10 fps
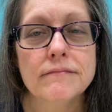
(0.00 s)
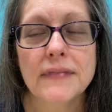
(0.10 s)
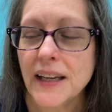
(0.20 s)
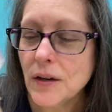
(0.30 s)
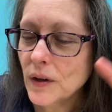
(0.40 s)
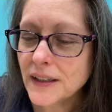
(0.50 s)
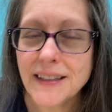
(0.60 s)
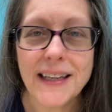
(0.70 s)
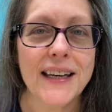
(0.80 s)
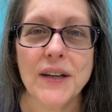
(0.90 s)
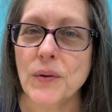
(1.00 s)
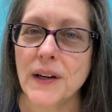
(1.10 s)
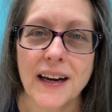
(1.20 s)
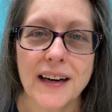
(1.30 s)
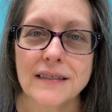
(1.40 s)
He wasn't
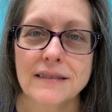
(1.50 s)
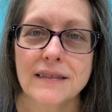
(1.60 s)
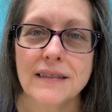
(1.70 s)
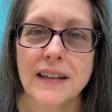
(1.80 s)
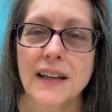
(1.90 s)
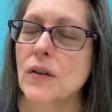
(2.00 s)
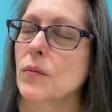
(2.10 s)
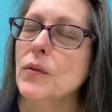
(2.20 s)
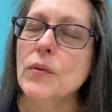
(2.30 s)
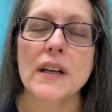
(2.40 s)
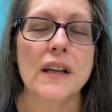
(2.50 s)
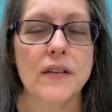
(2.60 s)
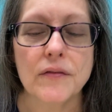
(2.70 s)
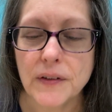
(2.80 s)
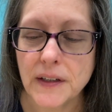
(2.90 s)
anywhere. We went
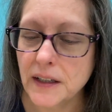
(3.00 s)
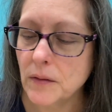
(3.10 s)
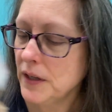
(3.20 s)
looking for him.